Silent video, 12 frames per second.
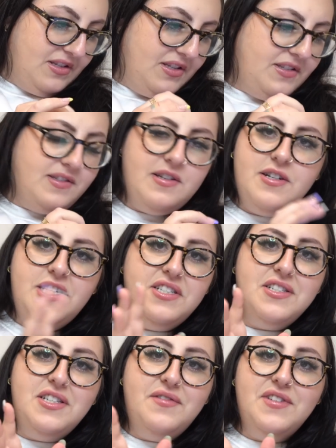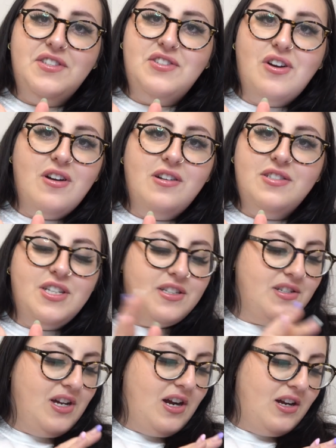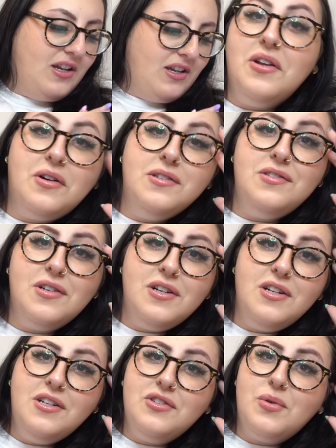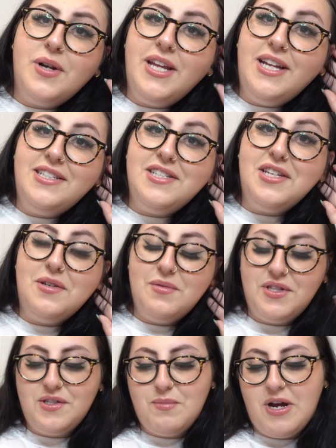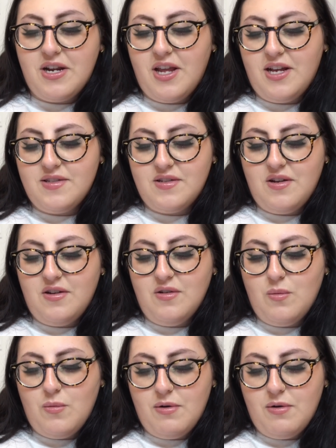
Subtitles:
So this theory didn't even start on TikTok. It all started in 2018 with this podcast called